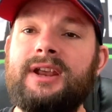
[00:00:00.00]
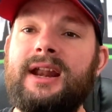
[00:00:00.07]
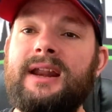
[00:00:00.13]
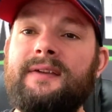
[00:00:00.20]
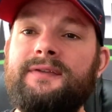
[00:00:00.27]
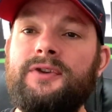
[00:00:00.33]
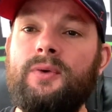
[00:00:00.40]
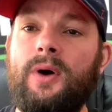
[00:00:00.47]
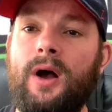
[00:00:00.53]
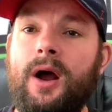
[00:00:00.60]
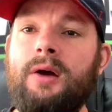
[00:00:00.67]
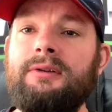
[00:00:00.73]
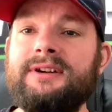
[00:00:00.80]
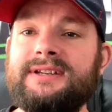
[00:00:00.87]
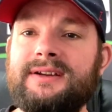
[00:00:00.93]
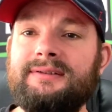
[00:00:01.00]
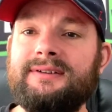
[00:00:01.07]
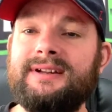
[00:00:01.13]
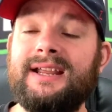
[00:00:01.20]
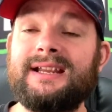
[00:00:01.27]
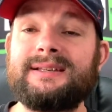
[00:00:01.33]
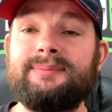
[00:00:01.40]
and if you are a
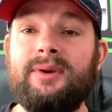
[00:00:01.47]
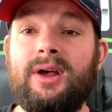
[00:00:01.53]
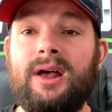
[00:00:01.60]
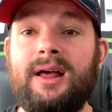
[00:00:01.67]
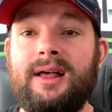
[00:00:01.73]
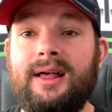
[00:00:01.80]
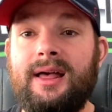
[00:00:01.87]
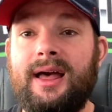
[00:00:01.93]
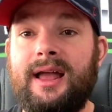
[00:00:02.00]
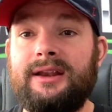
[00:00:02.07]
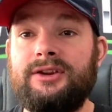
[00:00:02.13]
Tyranid expert and